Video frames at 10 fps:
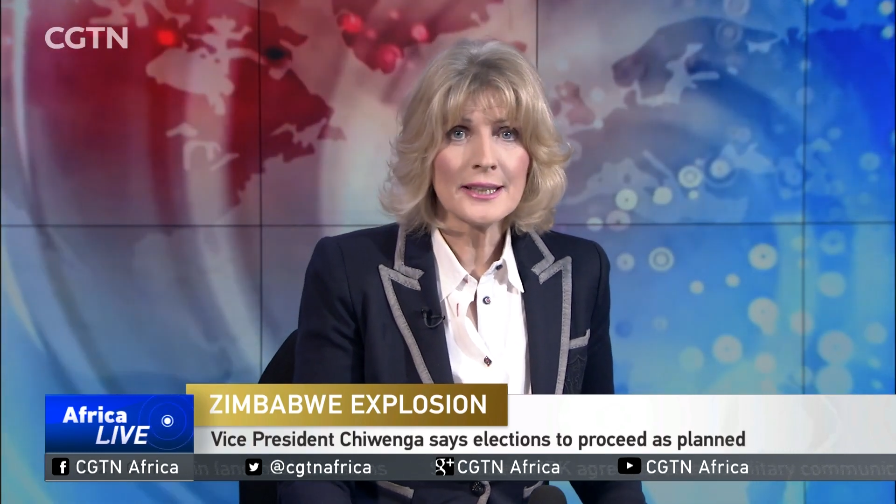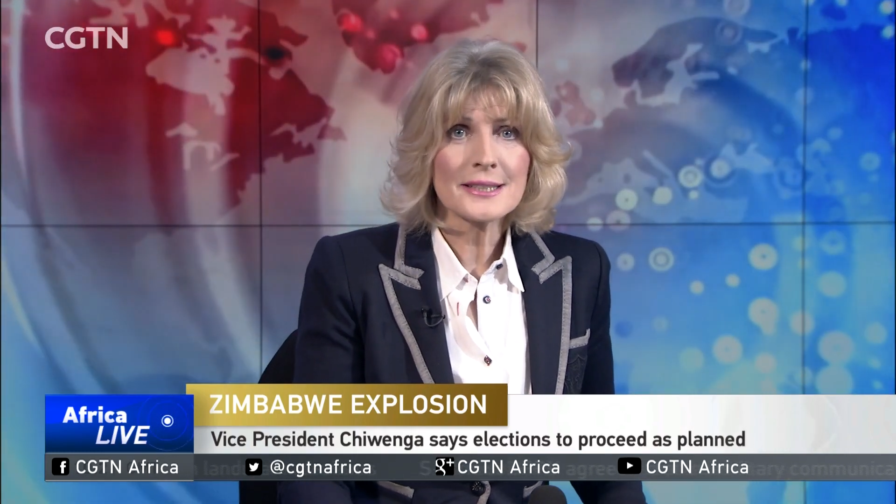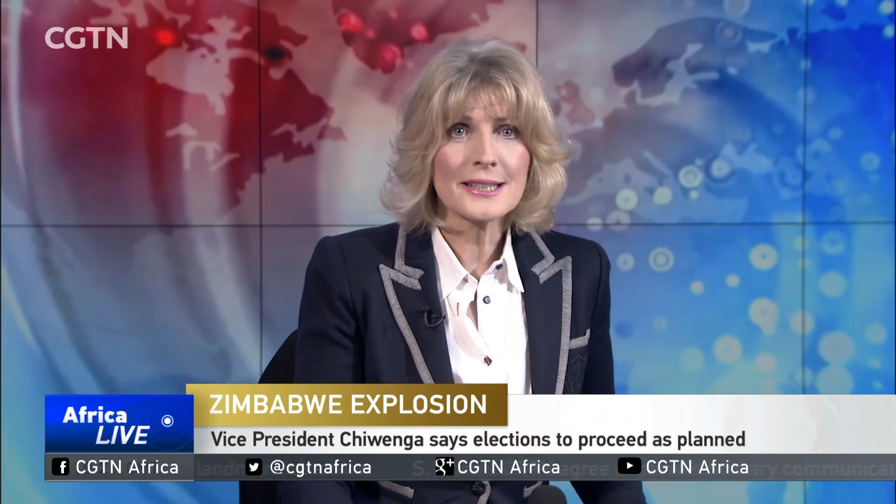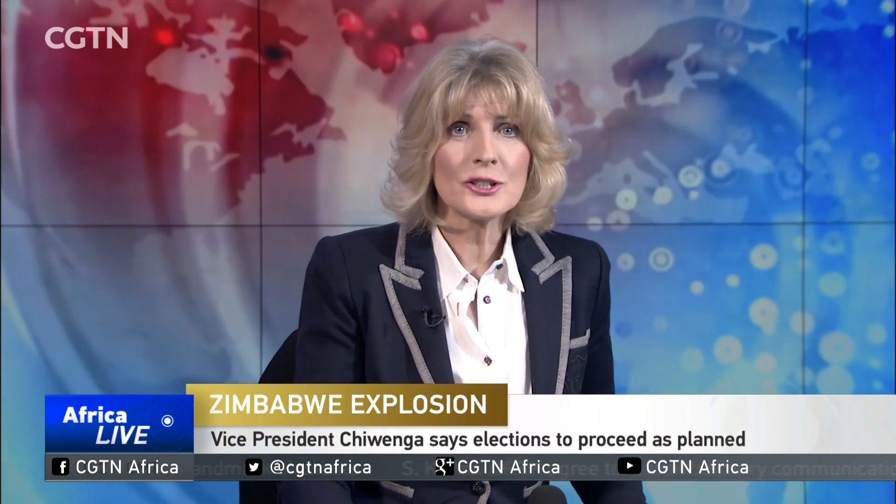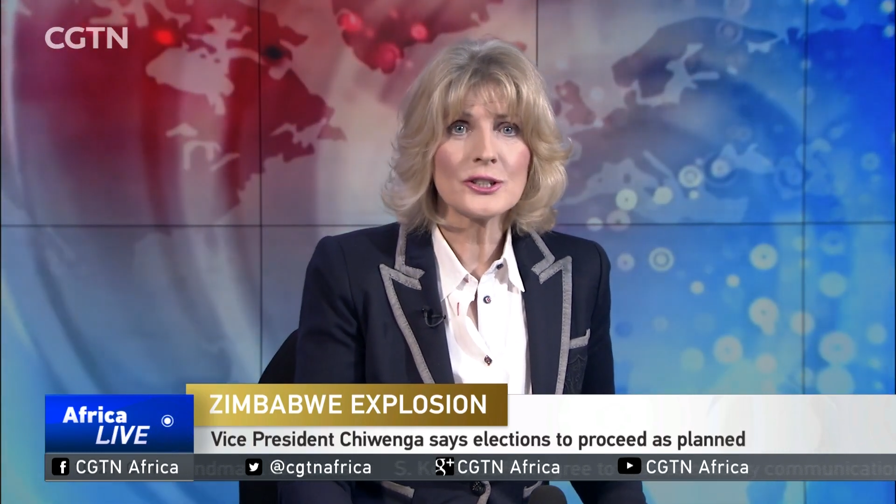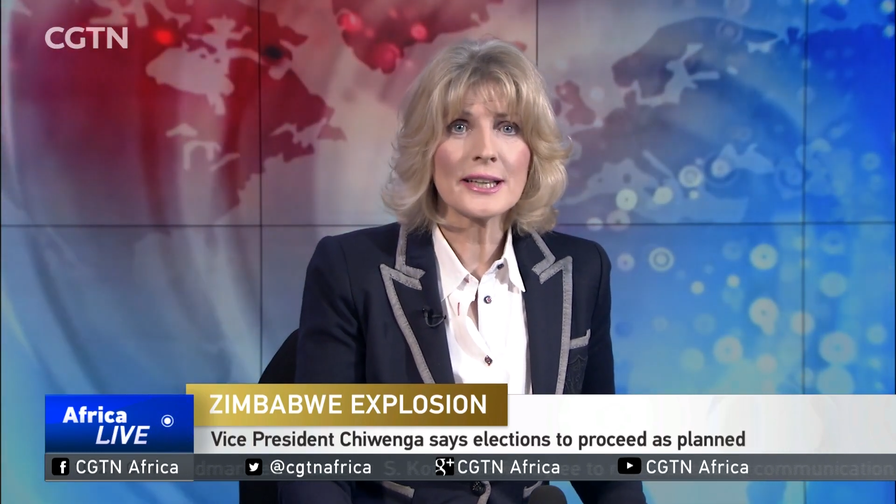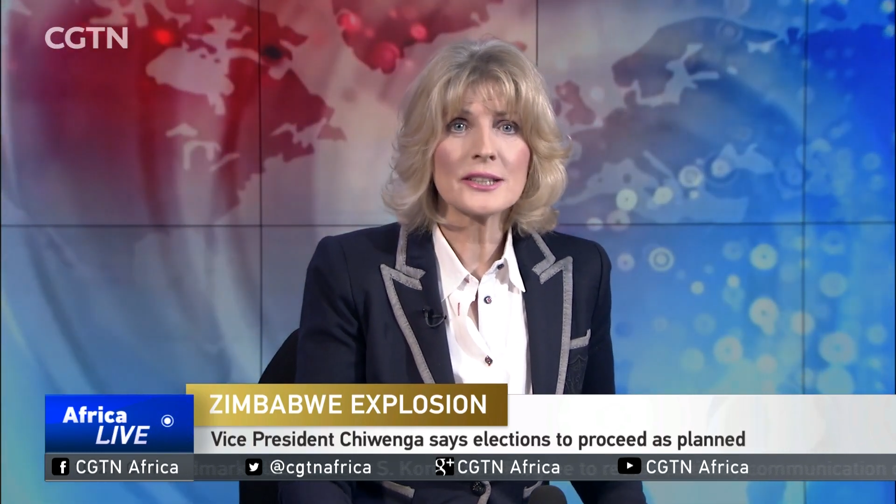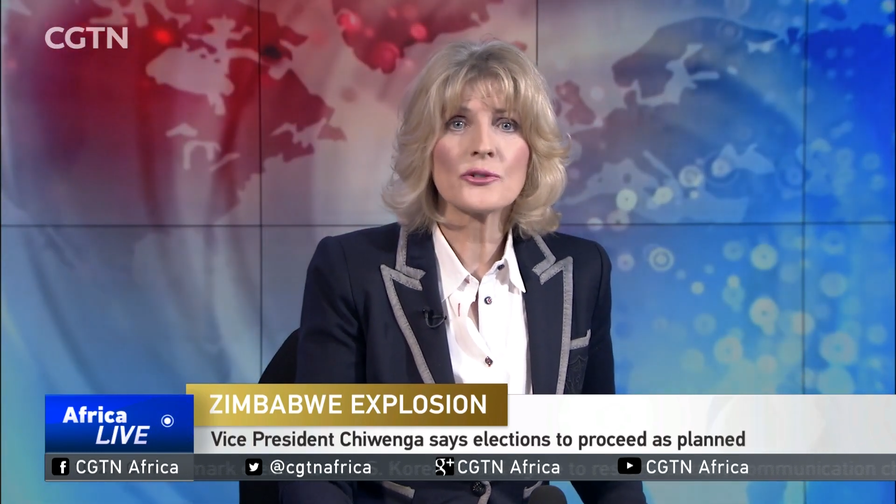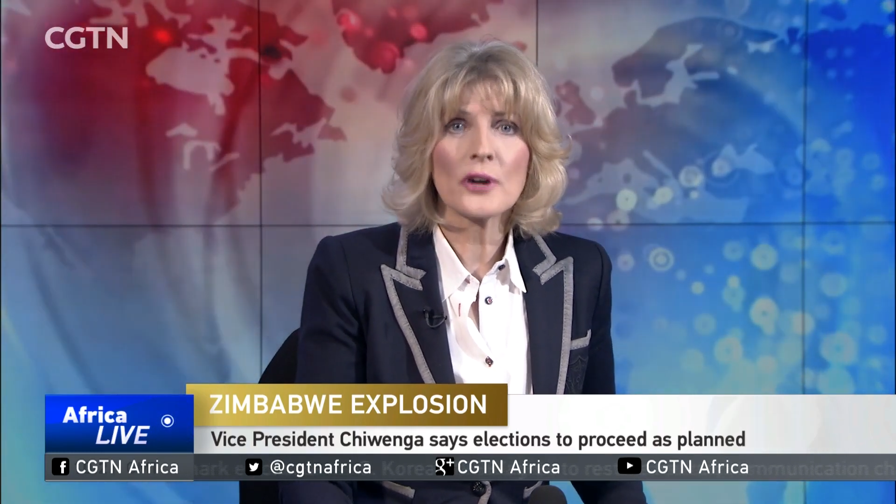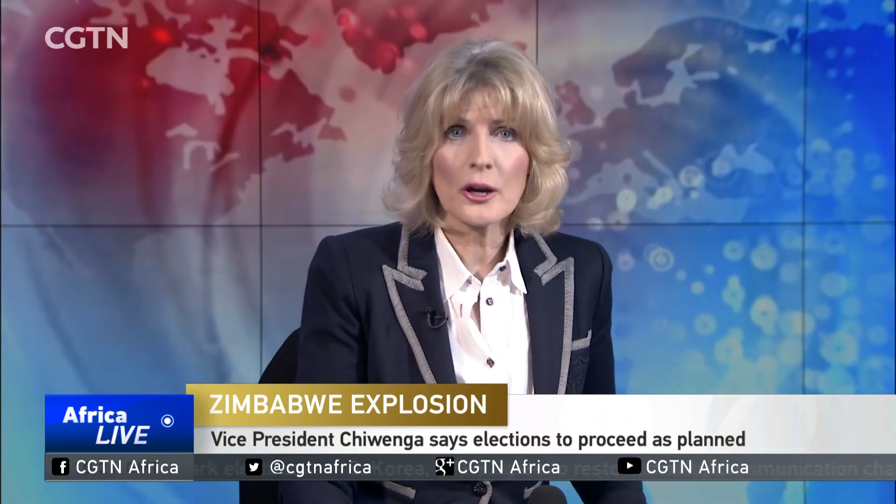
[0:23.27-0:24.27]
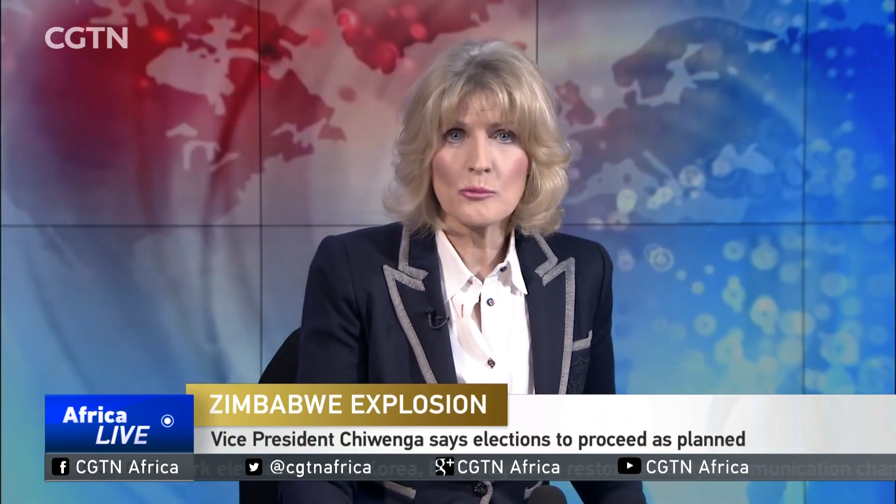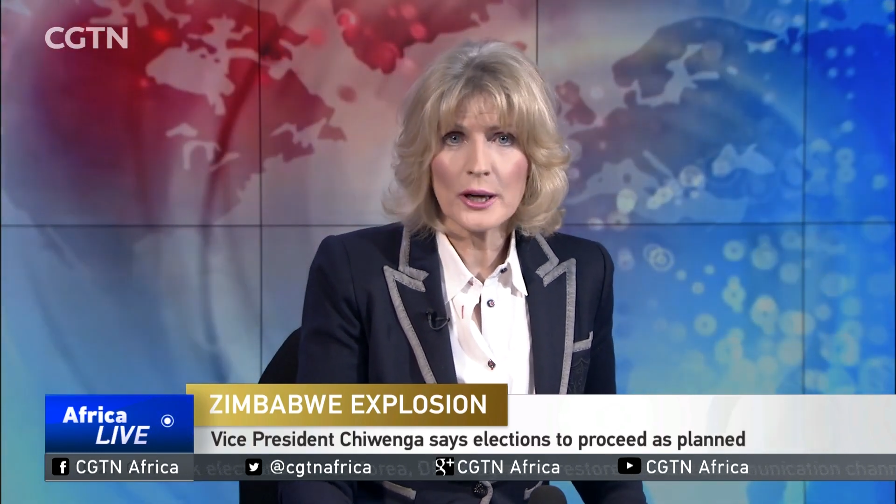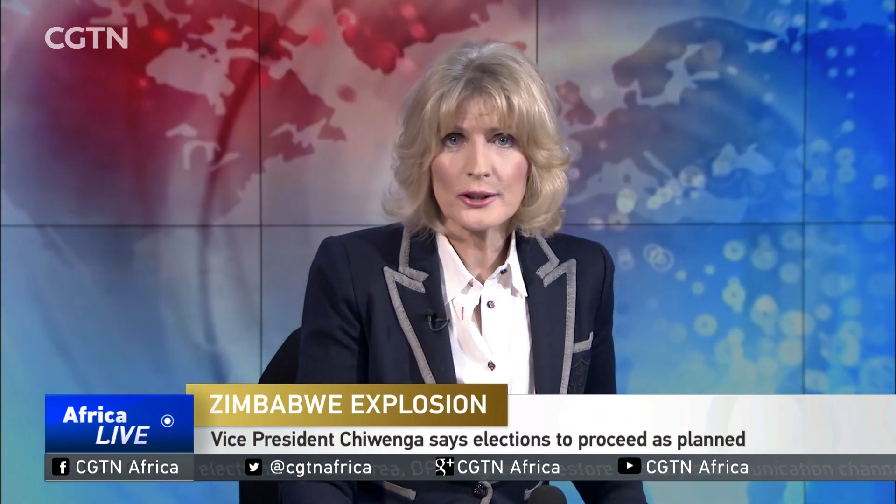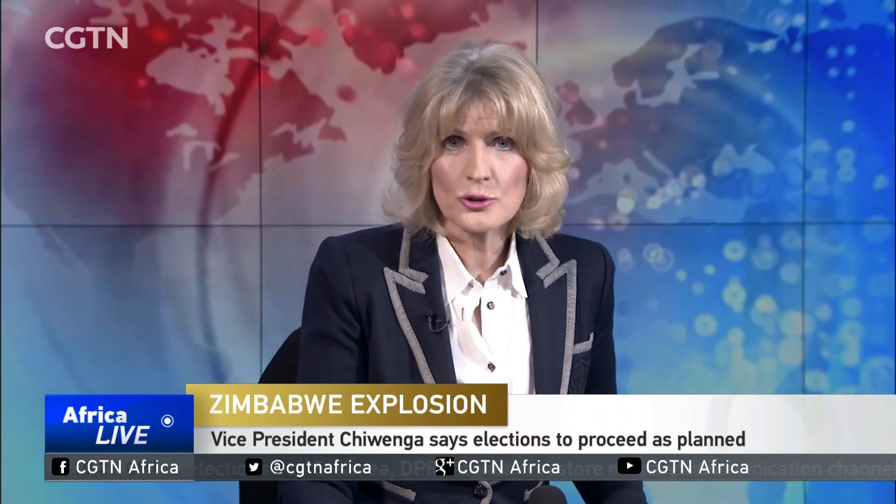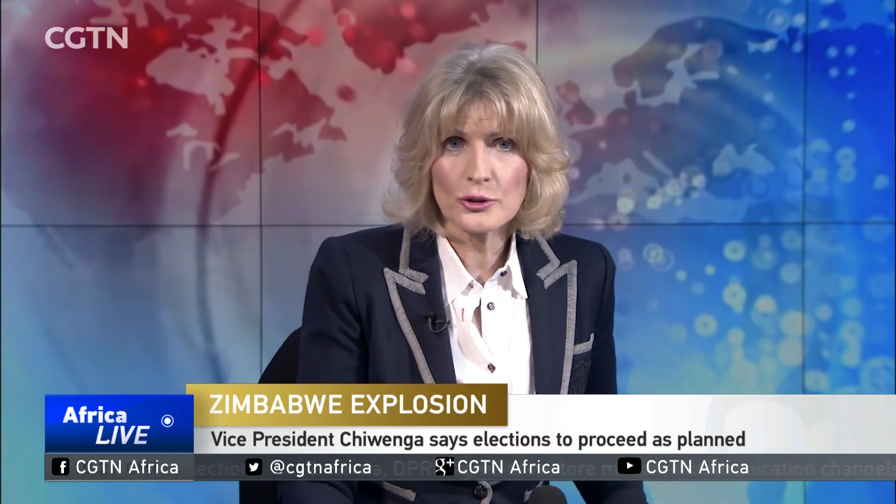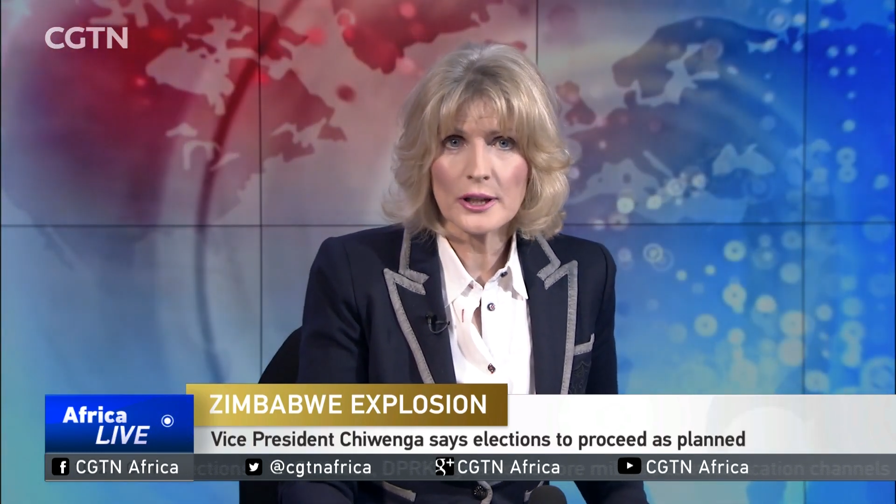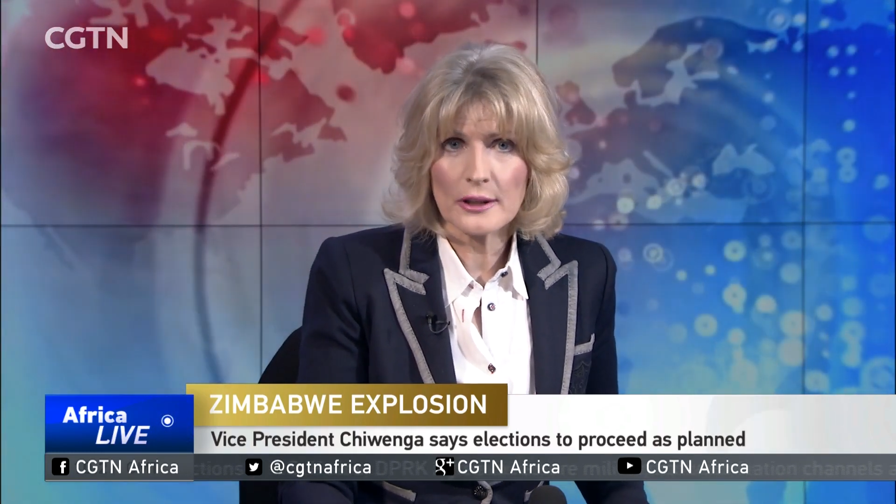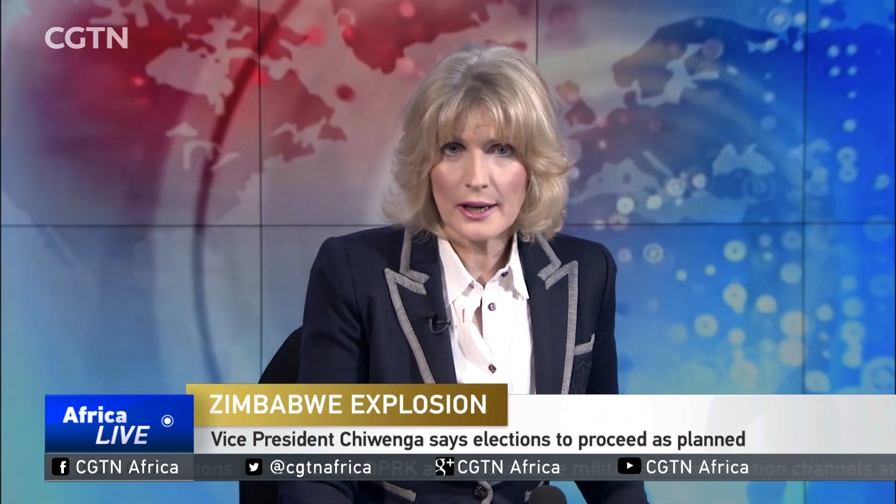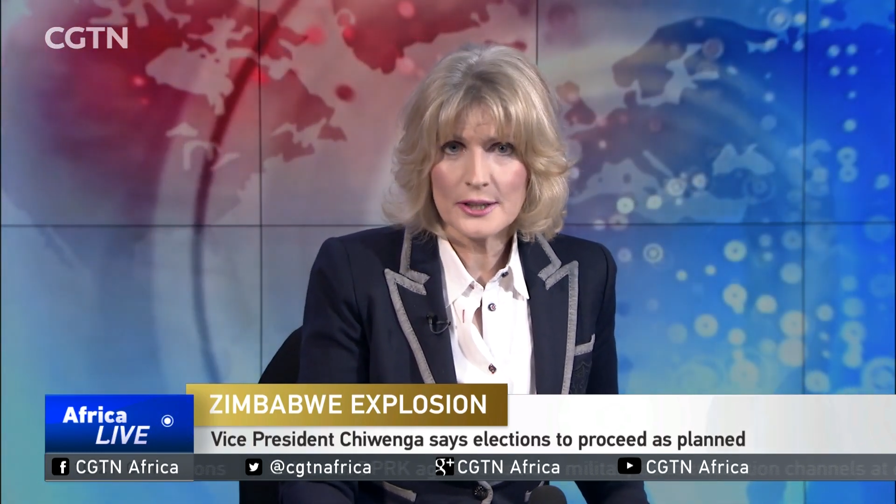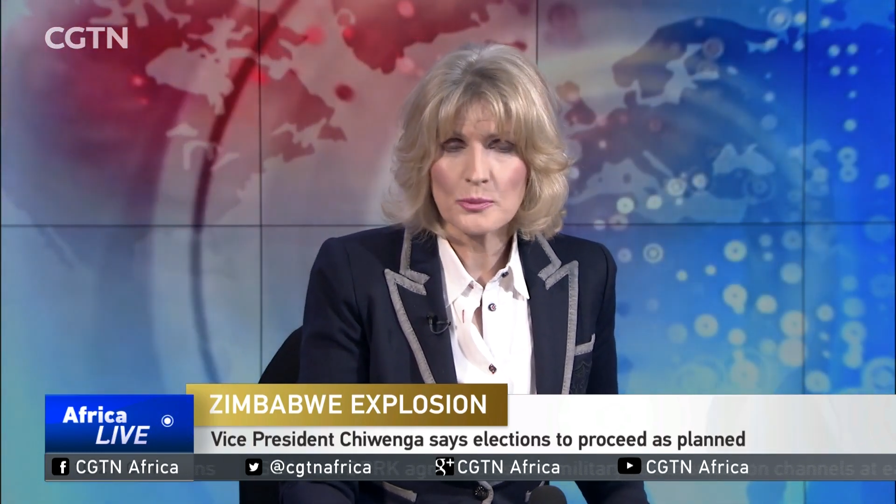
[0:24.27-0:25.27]
C G T N's Farai Mwakutuya
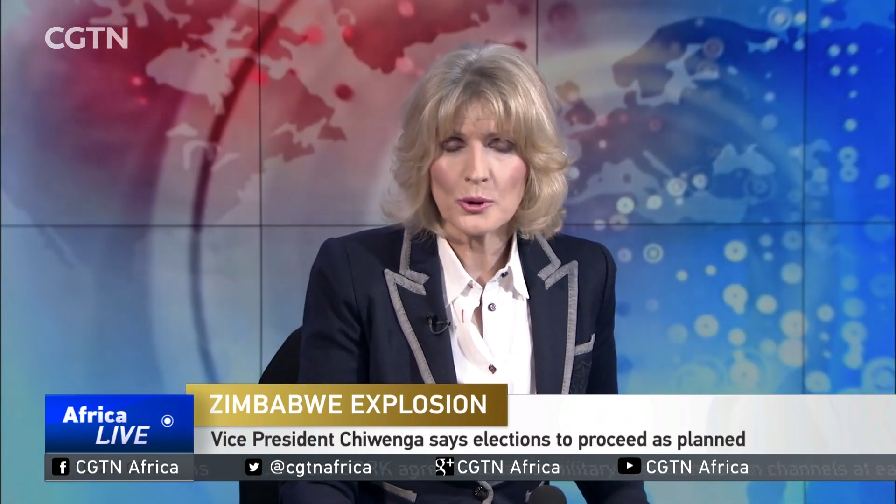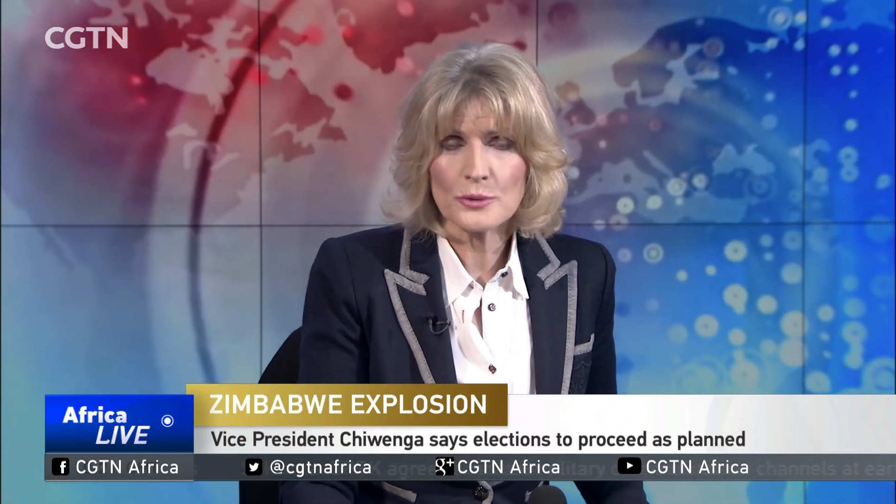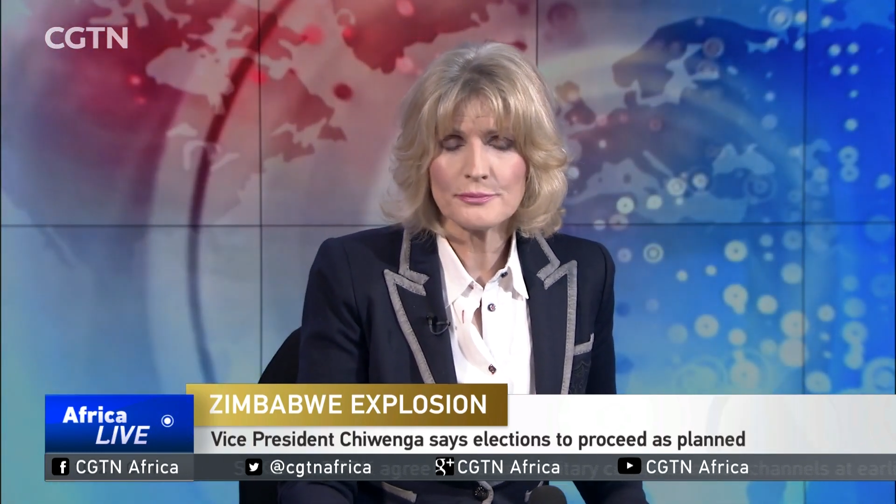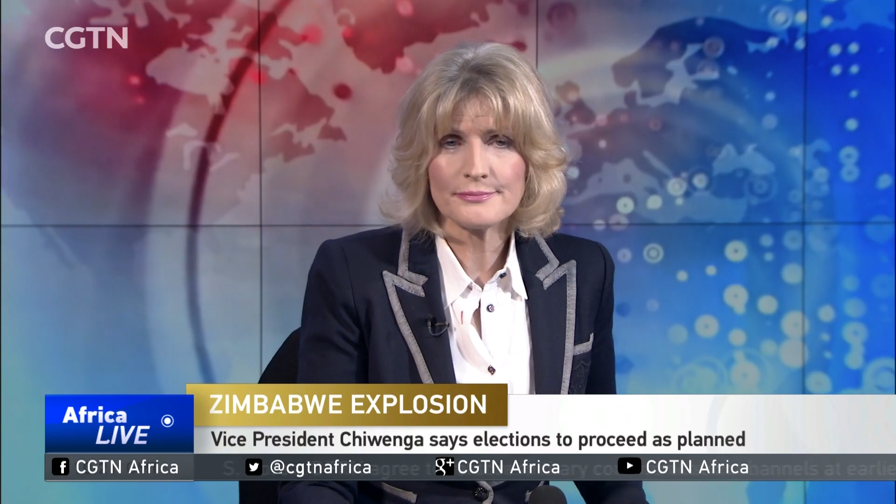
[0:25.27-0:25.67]
has more.